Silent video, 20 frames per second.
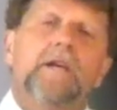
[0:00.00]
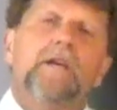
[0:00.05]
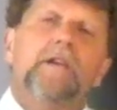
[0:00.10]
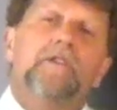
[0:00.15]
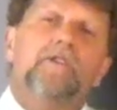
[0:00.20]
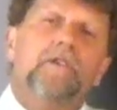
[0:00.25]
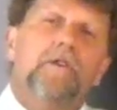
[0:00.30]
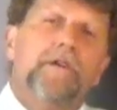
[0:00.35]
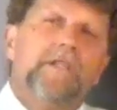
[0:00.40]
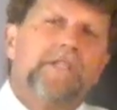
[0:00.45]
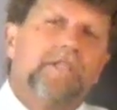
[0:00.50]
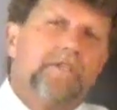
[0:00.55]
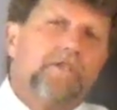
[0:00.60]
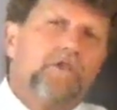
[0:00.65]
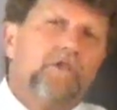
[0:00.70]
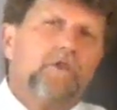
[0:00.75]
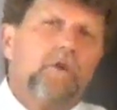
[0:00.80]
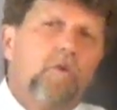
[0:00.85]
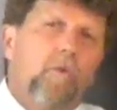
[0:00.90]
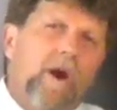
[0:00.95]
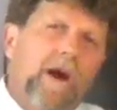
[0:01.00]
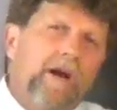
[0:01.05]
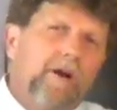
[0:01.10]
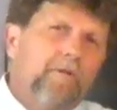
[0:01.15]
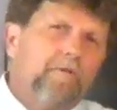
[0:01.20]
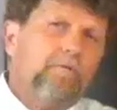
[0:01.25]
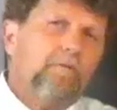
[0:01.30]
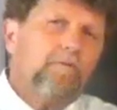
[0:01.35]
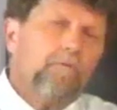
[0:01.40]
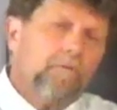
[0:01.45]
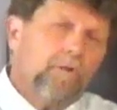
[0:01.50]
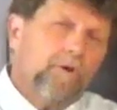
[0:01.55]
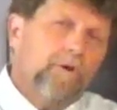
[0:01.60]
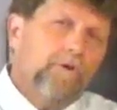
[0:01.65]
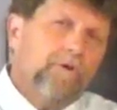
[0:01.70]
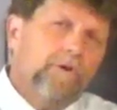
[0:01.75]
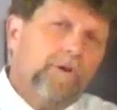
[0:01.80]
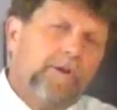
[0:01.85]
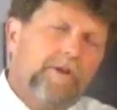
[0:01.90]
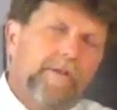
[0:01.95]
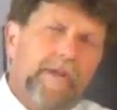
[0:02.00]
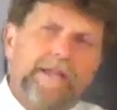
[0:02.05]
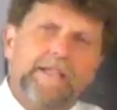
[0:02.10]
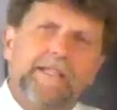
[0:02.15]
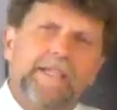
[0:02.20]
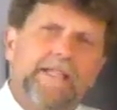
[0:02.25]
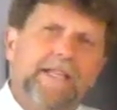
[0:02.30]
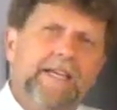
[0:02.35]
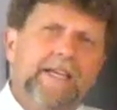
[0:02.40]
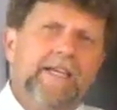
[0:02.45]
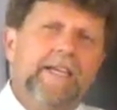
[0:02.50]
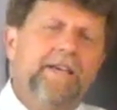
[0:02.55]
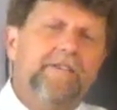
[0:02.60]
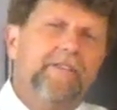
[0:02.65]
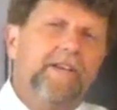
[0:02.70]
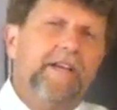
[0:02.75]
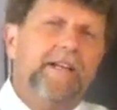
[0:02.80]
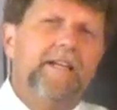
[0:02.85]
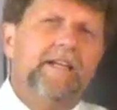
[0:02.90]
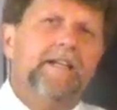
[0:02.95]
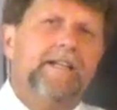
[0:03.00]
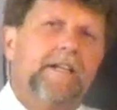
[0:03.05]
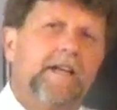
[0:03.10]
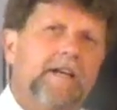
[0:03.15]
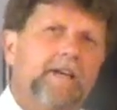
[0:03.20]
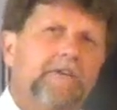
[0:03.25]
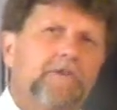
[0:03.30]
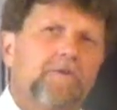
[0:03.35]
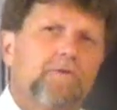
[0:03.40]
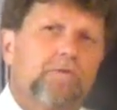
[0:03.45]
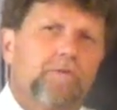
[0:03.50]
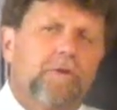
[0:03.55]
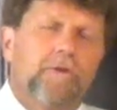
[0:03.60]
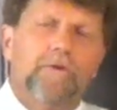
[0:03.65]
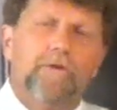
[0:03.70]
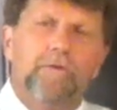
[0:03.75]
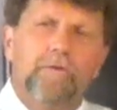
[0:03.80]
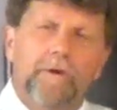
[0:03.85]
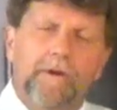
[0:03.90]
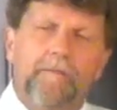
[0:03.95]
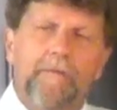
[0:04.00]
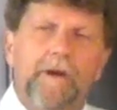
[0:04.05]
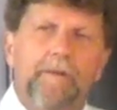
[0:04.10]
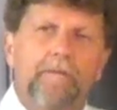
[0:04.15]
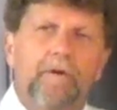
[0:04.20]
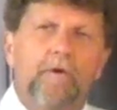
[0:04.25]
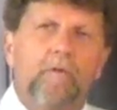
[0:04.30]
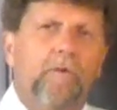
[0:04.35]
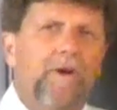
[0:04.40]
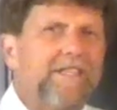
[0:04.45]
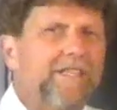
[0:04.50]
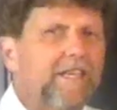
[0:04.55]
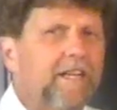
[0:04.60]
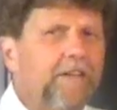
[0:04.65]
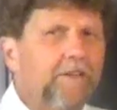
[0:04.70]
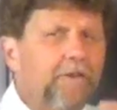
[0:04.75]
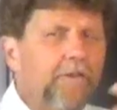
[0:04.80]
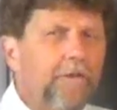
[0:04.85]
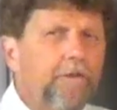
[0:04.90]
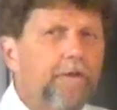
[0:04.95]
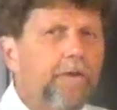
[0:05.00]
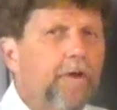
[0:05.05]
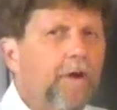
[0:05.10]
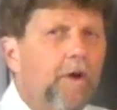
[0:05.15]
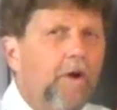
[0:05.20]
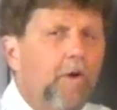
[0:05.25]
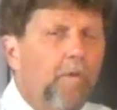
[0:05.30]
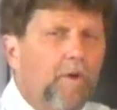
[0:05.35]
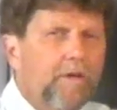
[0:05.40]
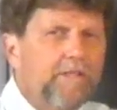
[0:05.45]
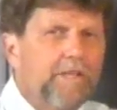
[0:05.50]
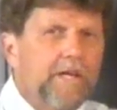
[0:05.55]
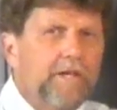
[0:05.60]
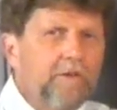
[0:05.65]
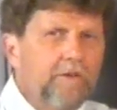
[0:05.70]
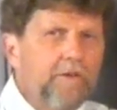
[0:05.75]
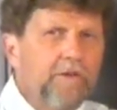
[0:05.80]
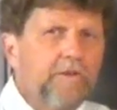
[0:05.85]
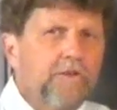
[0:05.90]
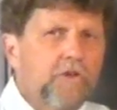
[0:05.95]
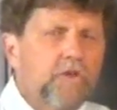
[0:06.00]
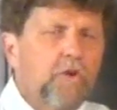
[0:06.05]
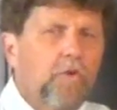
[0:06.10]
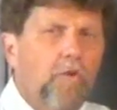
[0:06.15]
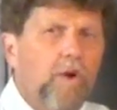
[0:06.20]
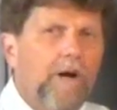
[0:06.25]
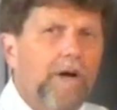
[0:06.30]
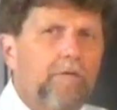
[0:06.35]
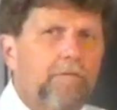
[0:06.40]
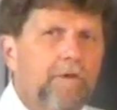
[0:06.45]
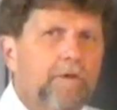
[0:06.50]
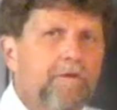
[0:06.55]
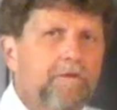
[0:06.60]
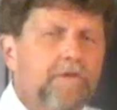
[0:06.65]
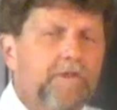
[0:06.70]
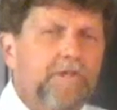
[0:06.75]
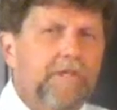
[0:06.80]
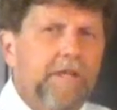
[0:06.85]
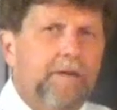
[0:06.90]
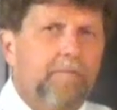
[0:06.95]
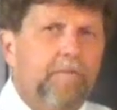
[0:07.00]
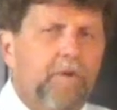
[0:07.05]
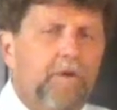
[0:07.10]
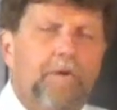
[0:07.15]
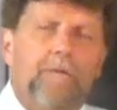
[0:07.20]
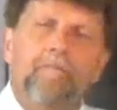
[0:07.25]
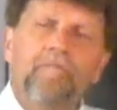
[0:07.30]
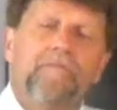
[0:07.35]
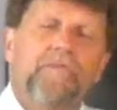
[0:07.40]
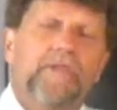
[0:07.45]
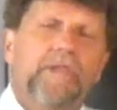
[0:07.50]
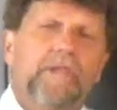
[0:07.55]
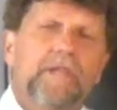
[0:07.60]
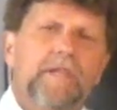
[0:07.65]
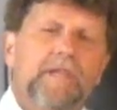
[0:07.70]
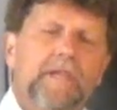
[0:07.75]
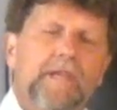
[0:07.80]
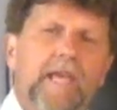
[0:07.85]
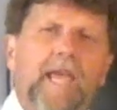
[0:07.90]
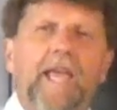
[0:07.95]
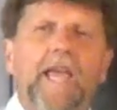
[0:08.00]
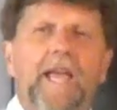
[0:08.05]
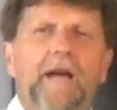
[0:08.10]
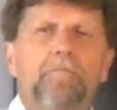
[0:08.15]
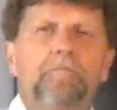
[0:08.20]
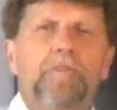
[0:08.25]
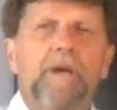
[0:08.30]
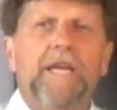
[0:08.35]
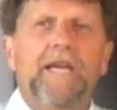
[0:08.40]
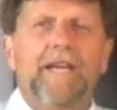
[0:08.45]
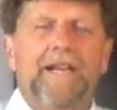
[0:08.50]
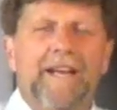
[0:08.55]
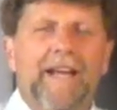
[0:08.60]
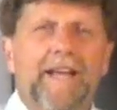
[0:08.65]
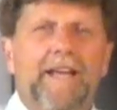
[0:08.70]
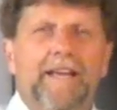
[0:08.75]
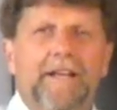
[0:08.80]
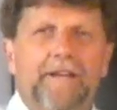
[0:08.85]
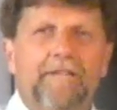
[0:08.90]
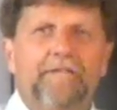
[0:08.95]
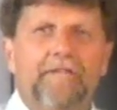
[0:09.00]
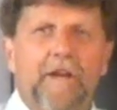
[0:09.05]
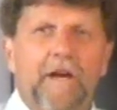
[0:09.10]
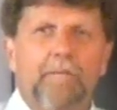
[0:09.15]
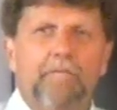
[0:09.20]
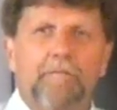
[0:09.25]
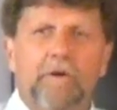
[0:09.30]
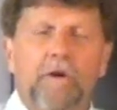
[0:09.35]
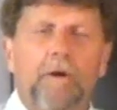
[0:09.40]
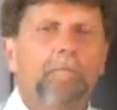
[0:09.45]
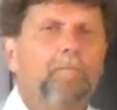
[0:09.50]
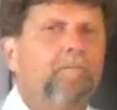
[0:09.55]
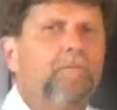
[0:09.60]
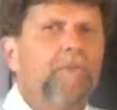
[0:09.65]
So it's a square root. That's an even indexed root. Remember, what's under the square root symbol can't be a negative number.